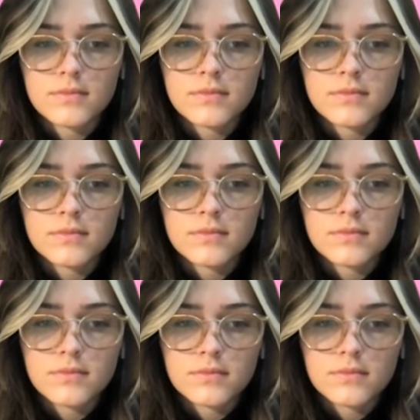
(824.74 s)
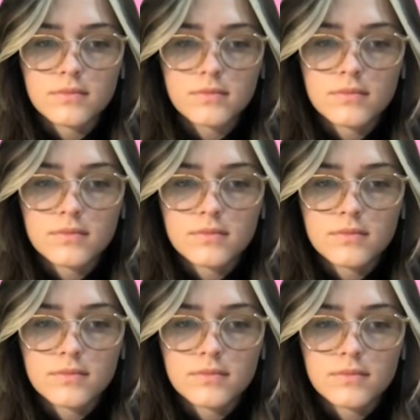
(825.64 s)

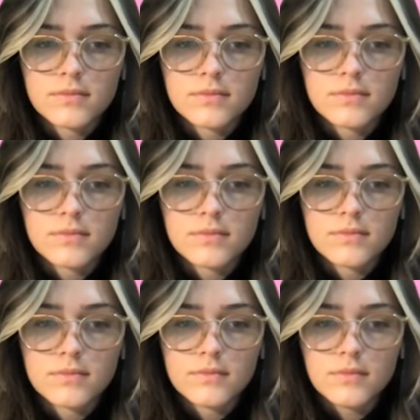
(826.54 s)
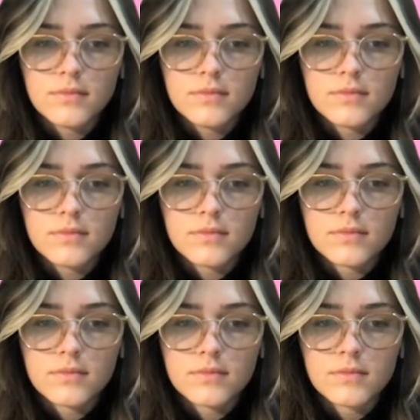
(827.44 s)

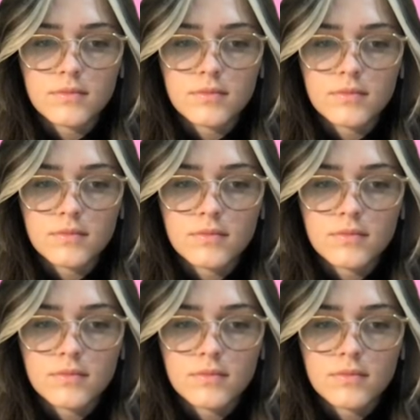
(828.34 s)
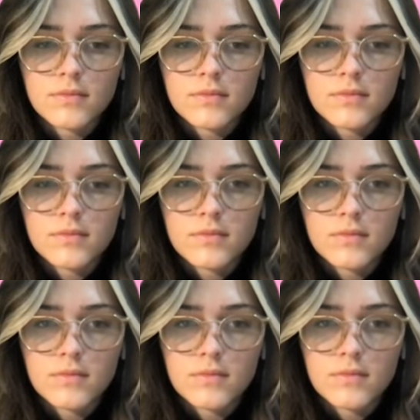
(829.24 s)

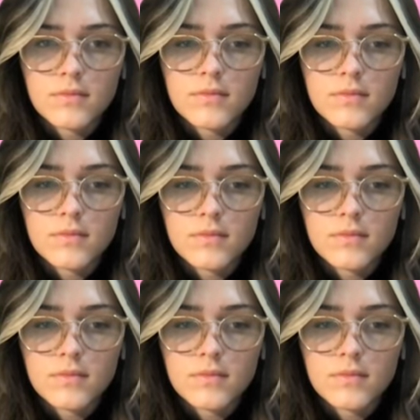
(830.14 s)
No words are spoken by the person on screen.